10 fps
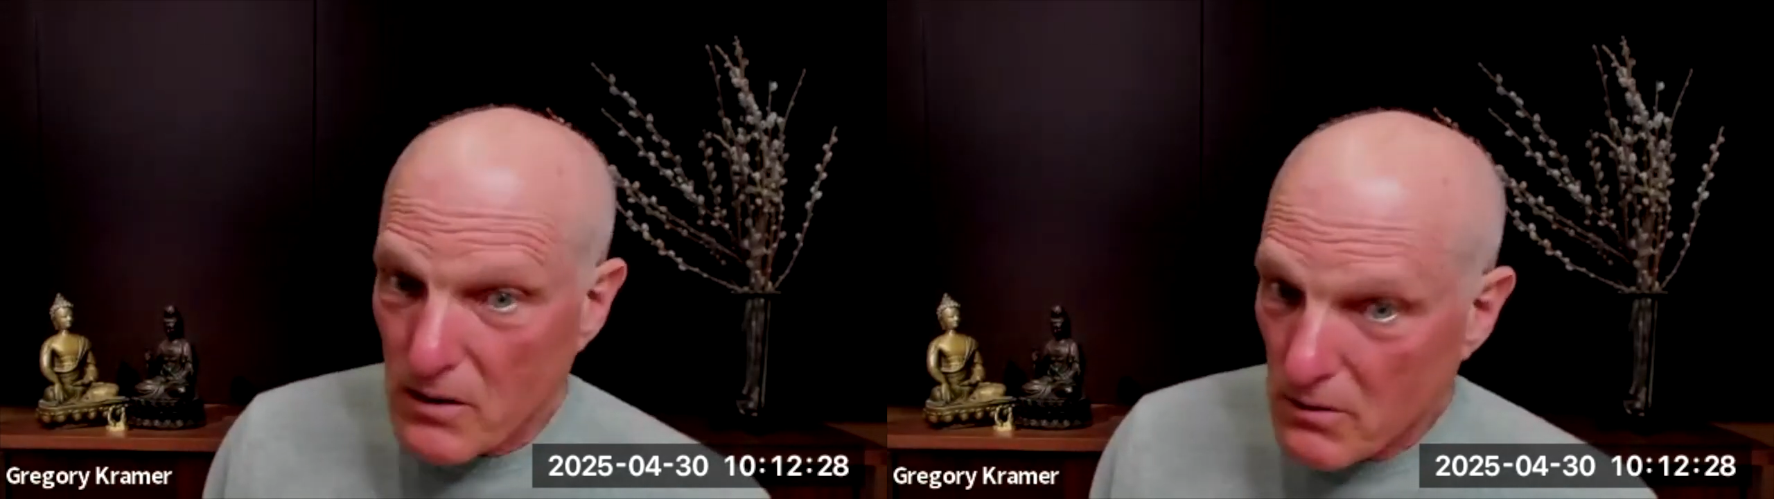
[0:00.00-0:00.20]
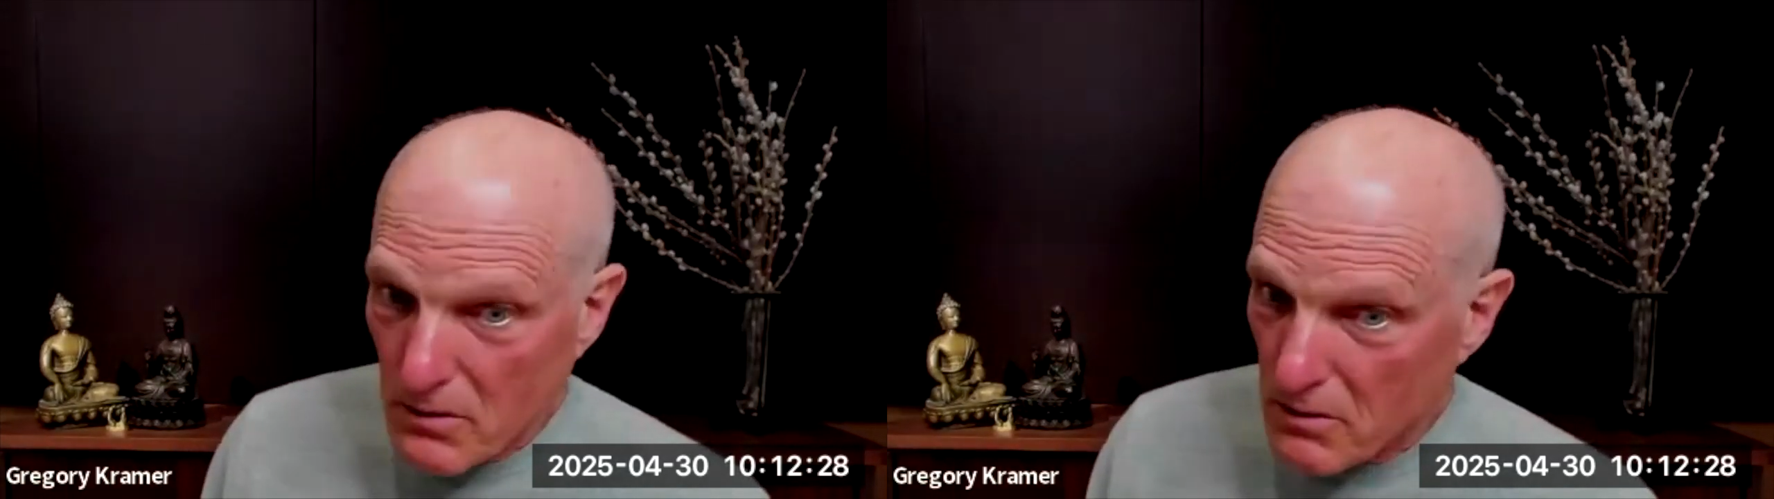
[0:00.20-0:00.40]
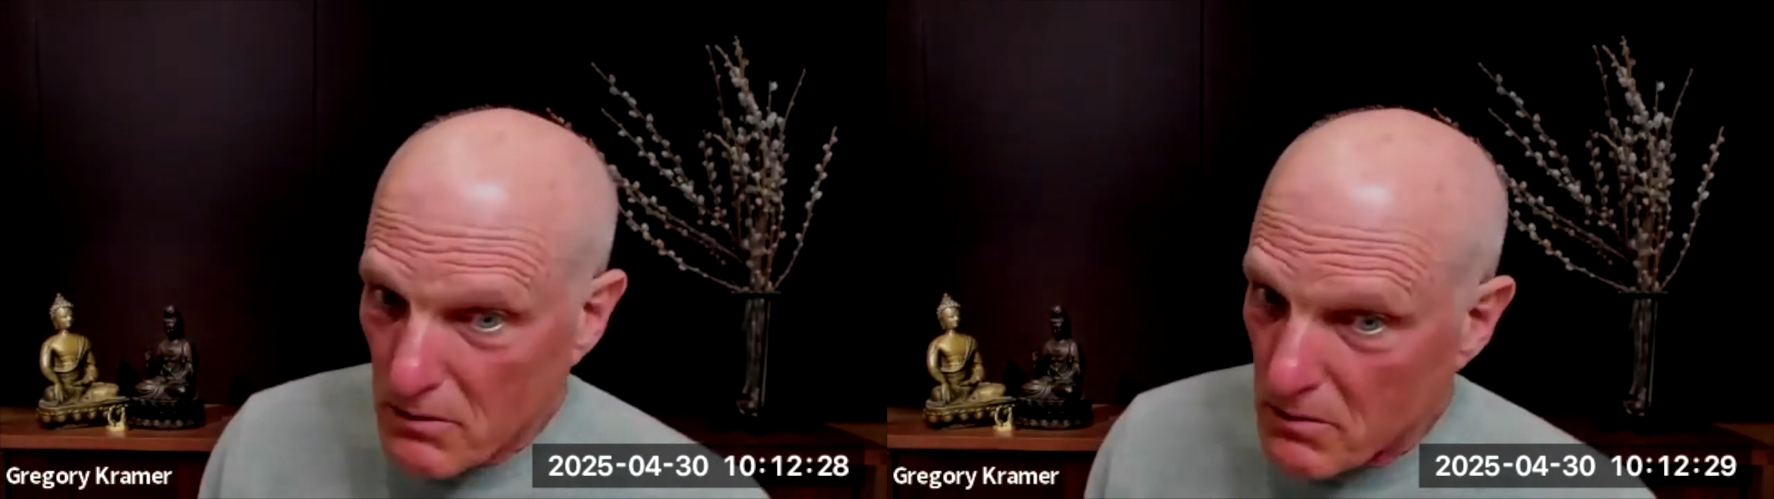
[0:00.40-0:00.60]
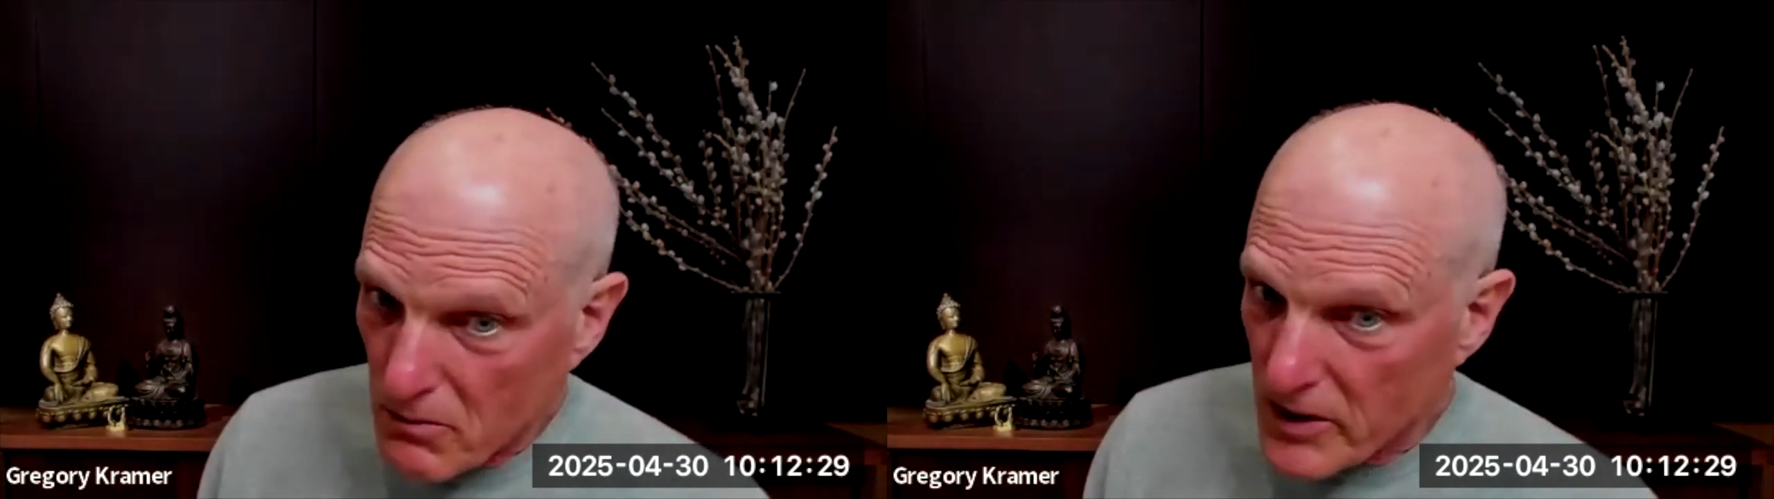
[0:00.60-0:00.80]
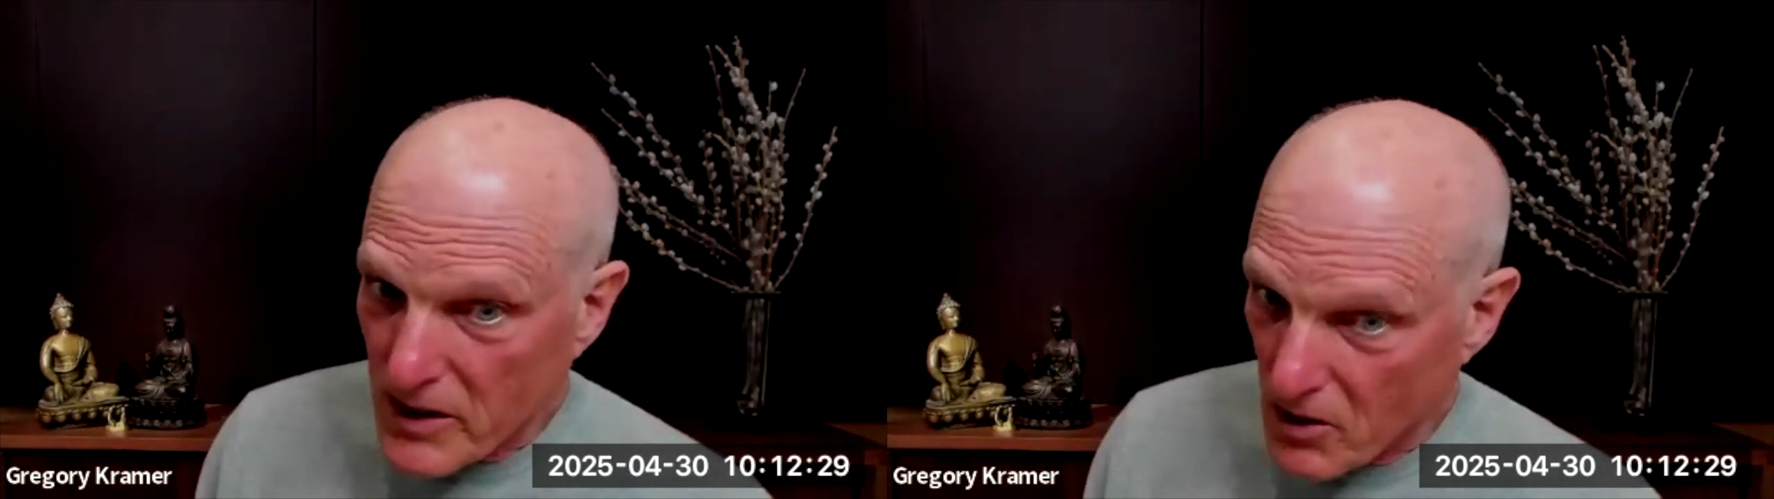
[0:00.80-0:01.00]
we didn't
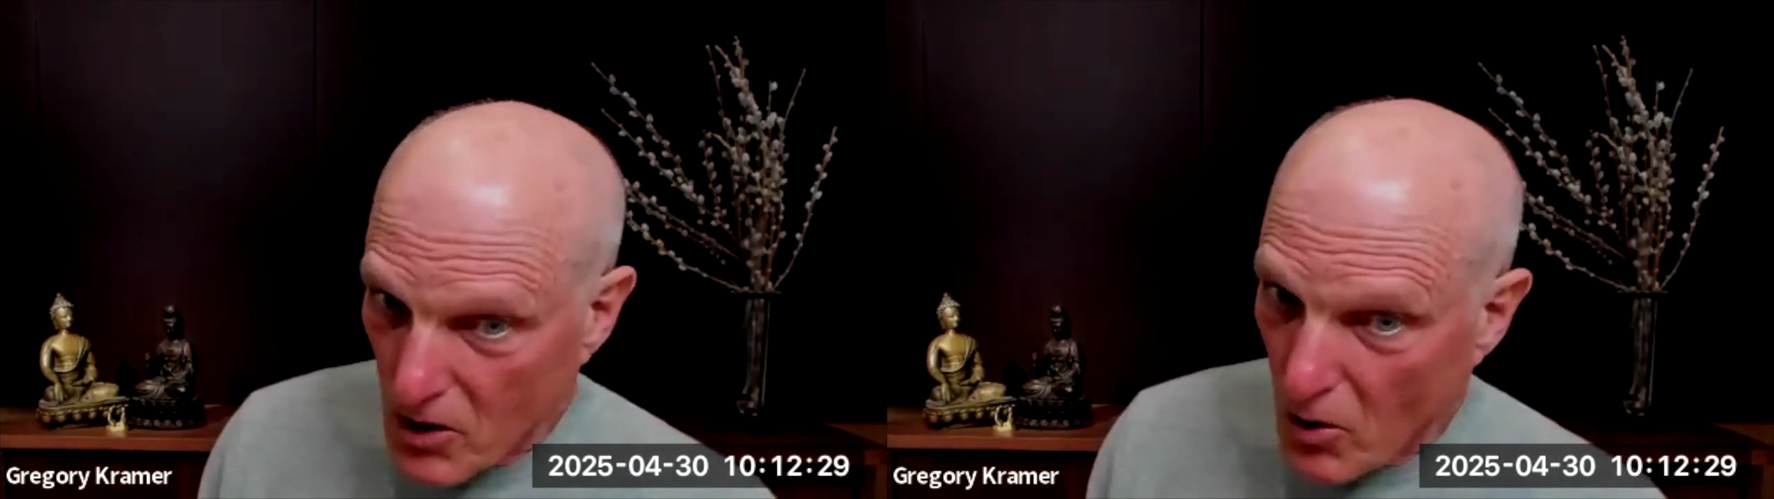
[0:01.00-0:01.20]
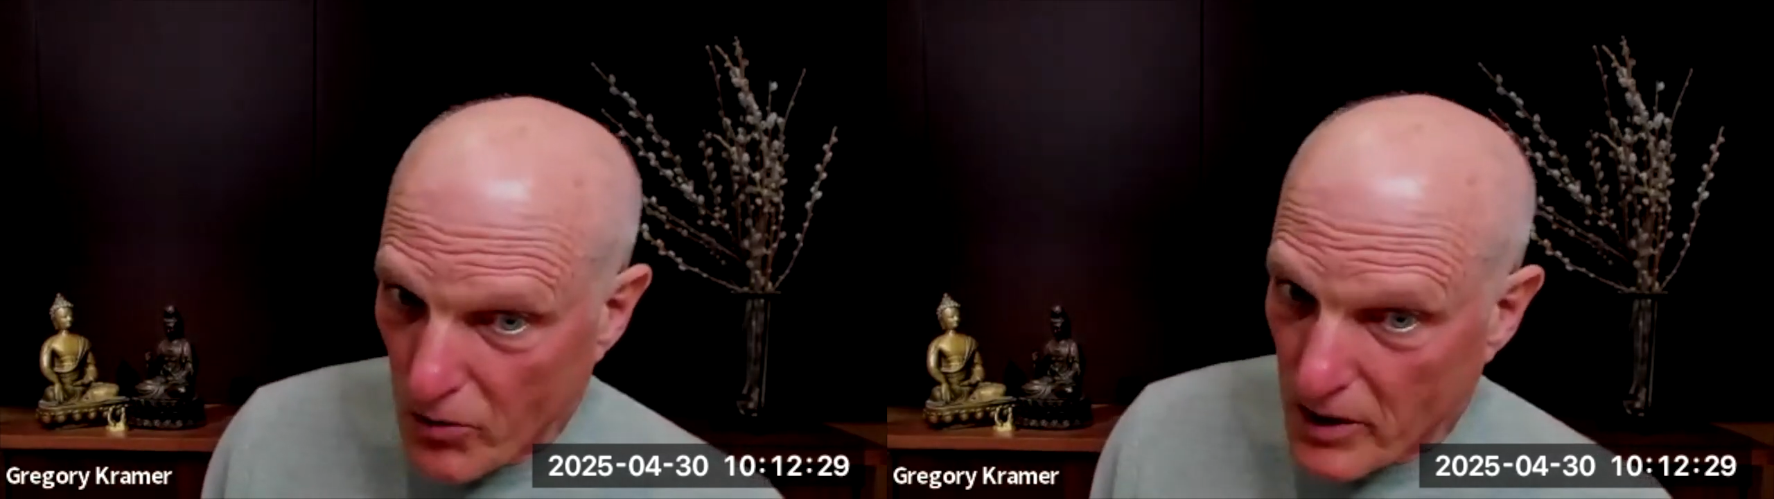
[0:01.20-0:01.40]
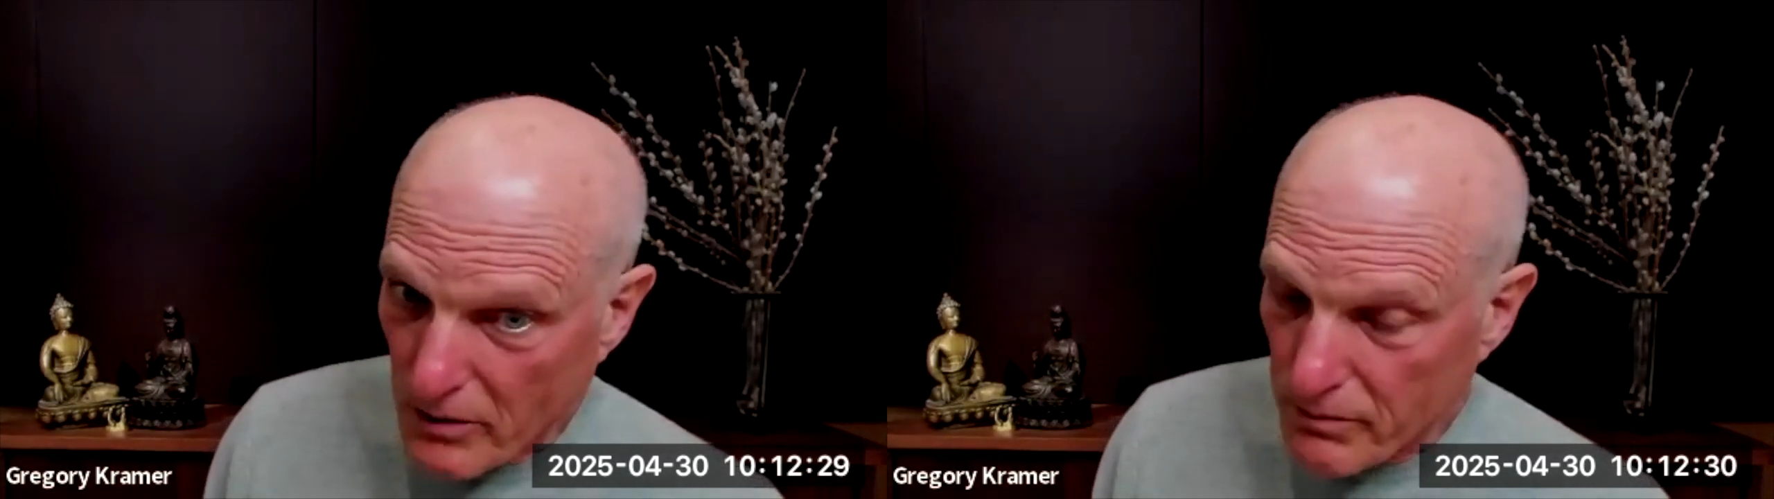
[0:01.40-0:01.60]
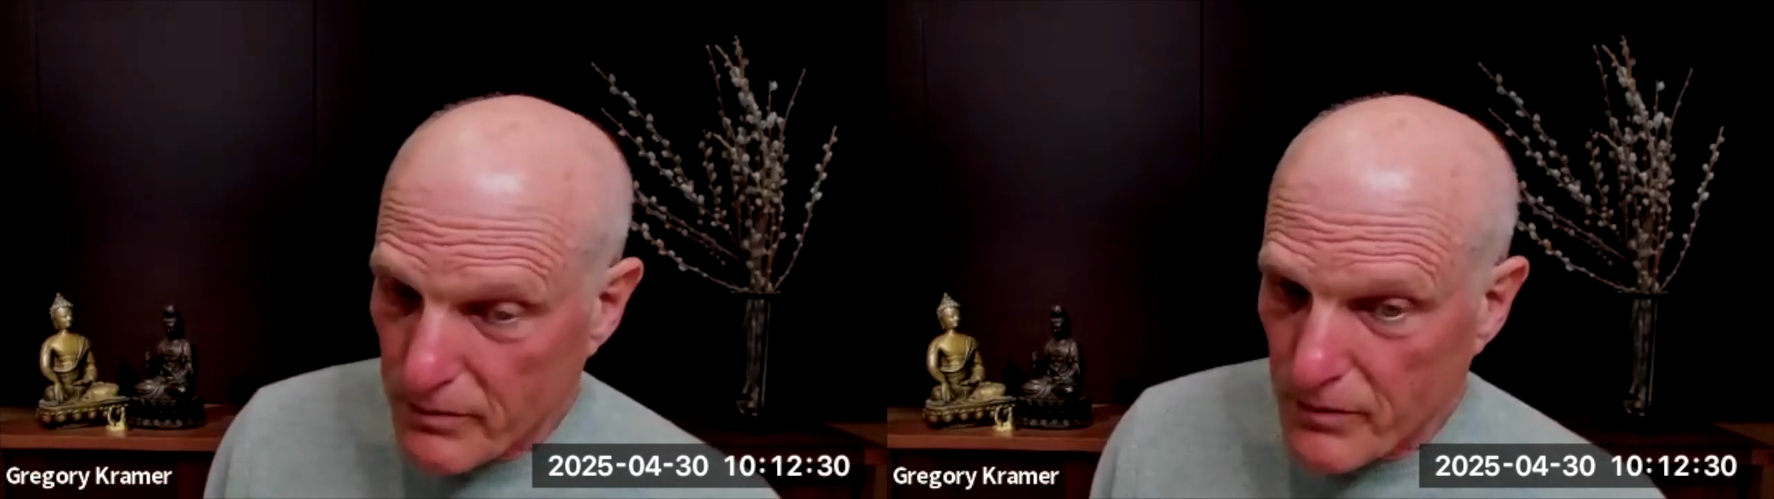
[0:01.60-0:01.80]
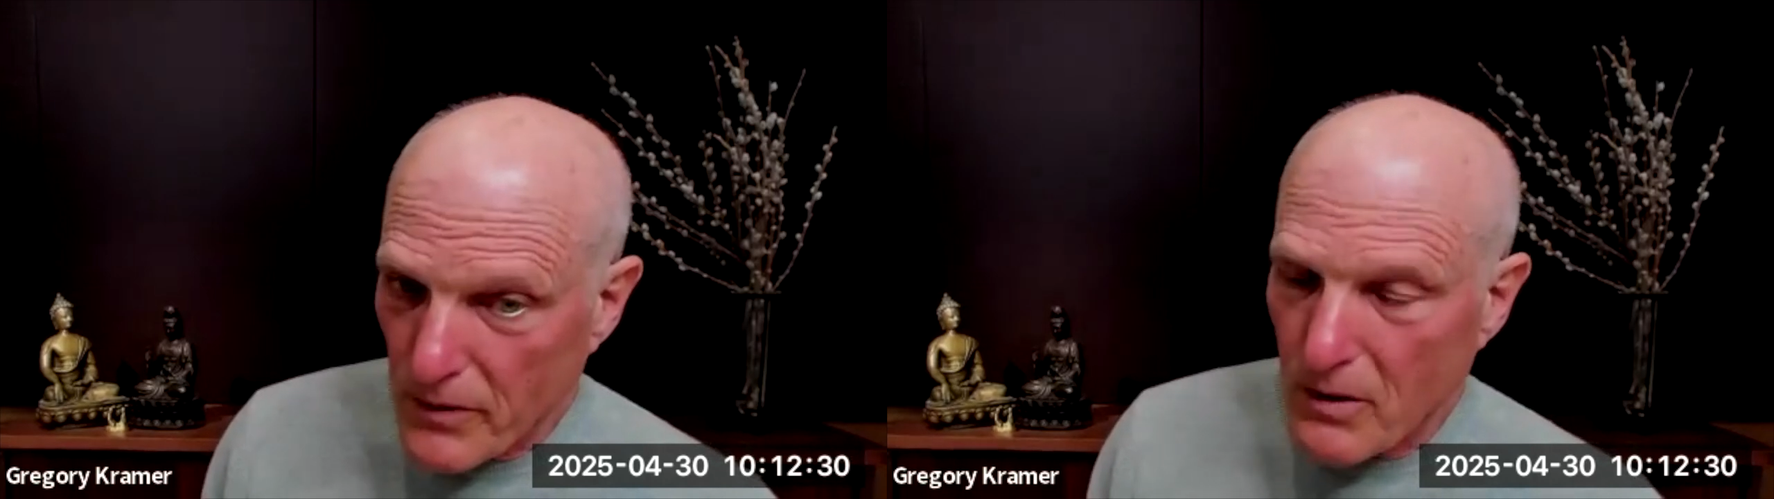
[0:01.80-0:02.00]
know
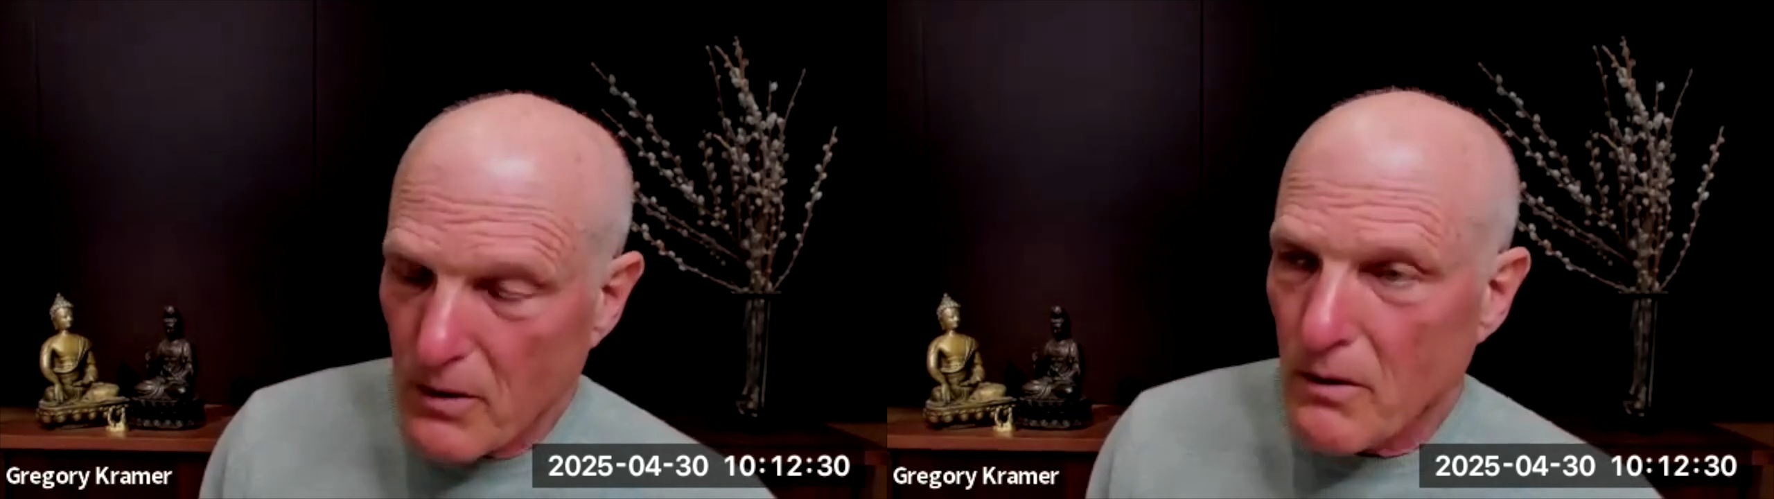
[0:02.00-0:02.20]
then.